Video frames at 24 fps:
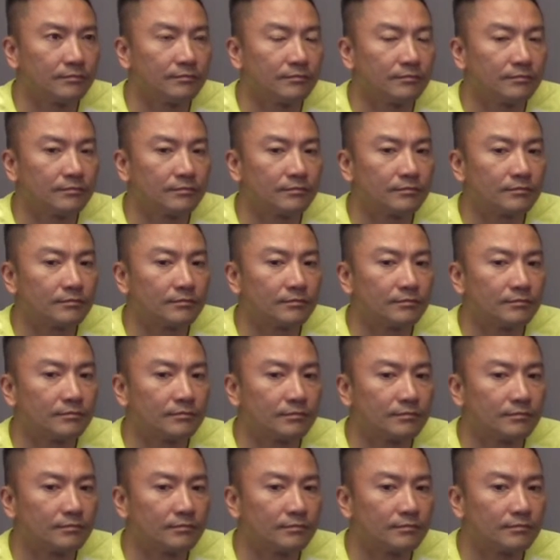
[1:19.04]

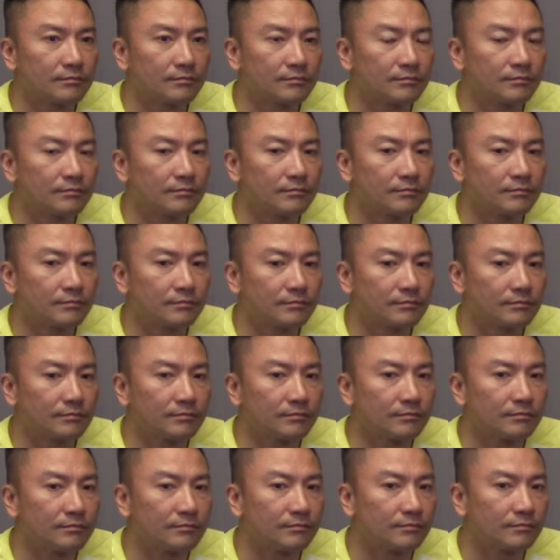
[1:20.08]

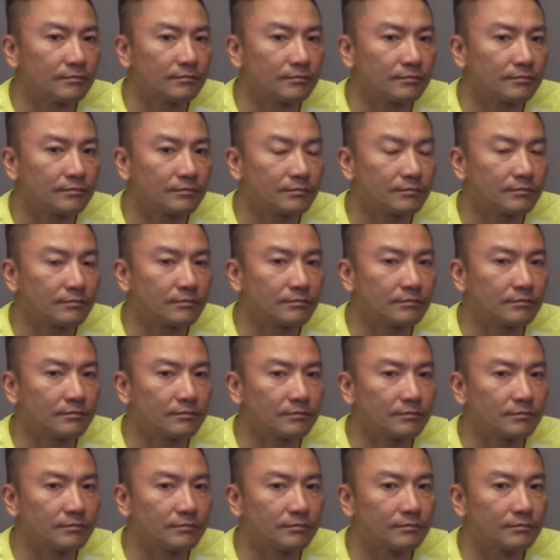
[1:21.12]

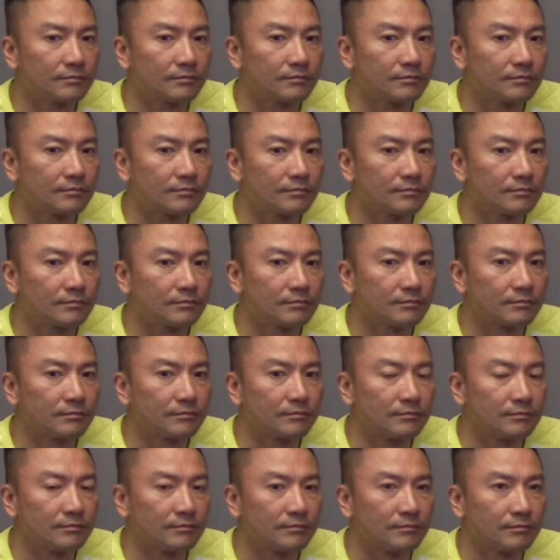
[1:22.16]

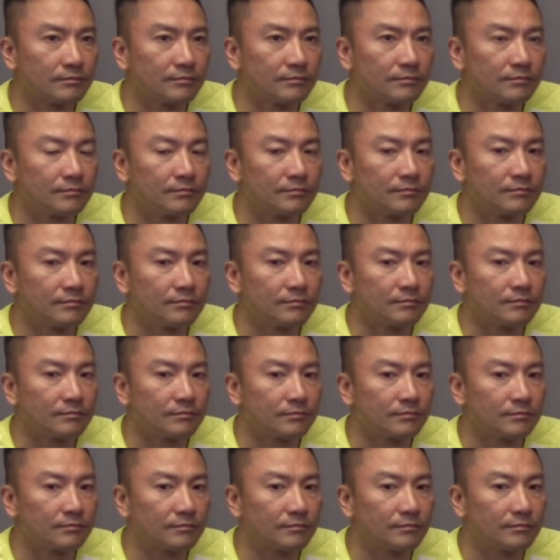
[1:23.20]

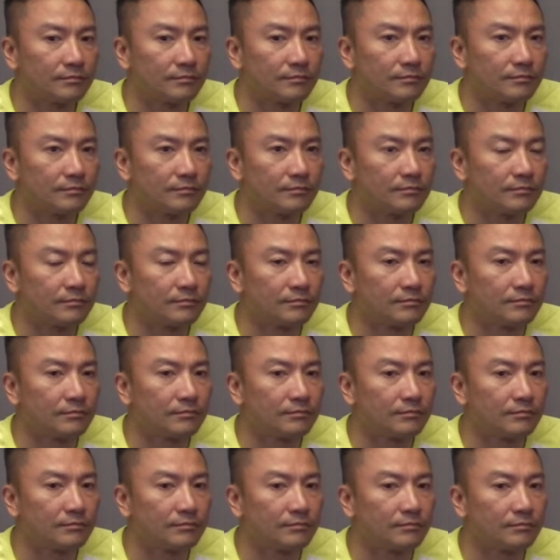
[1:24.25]

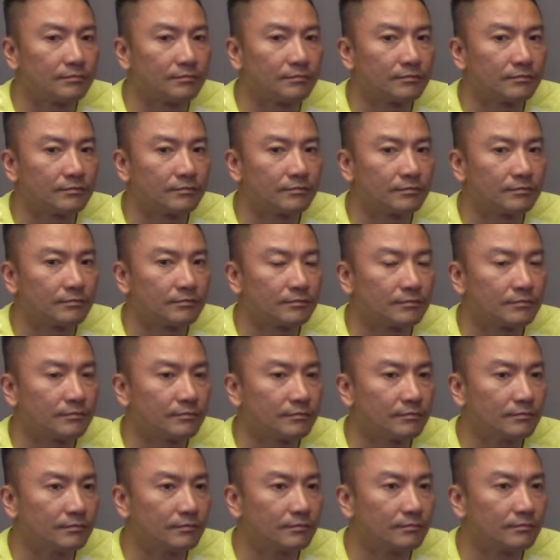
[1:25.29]

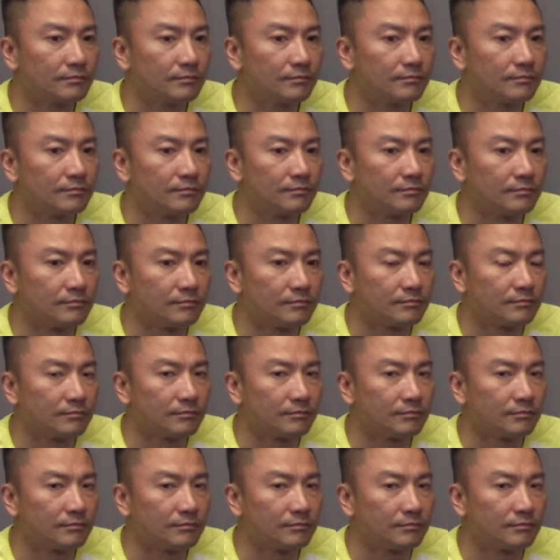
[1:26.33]
This person isn't speaking.